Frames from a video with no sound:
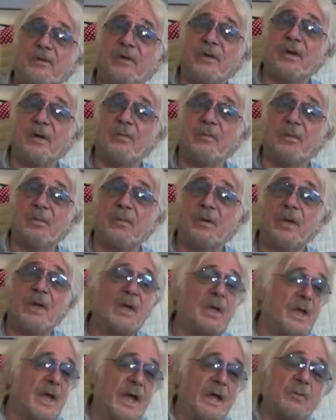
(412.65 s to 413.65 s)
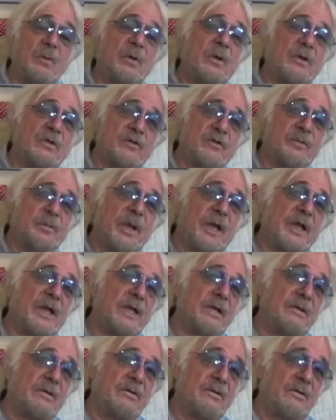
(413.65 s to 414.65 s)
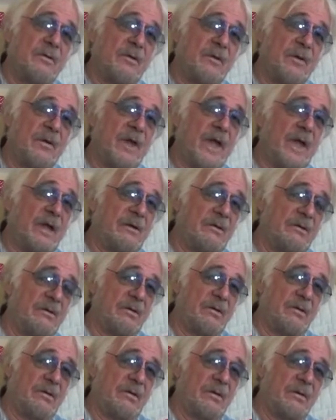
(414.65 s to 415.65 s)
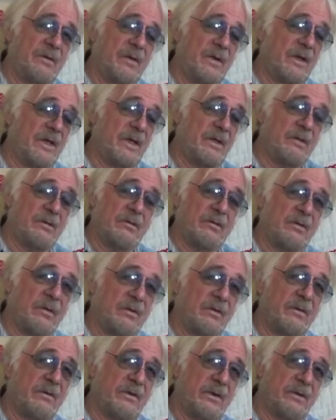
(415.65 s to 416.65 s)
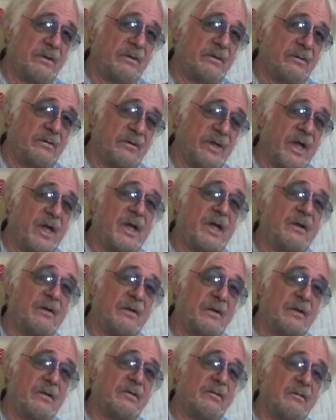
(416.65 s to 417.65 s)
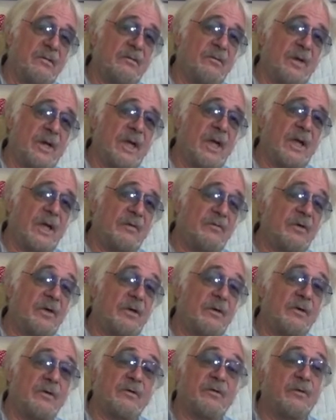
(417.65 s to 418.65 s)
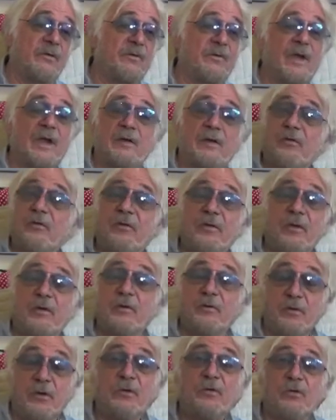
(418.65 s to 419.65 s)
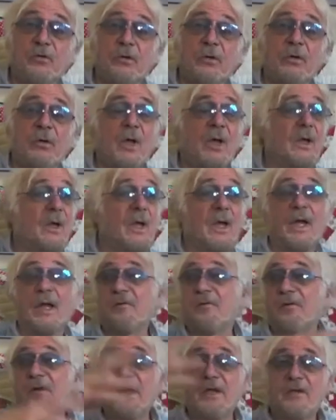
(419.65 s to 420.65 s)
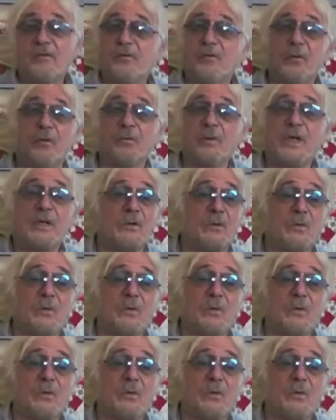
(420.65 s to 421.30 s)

type. And we'll explain all that on the little key that we have, you know, so fans in the future and fans all around the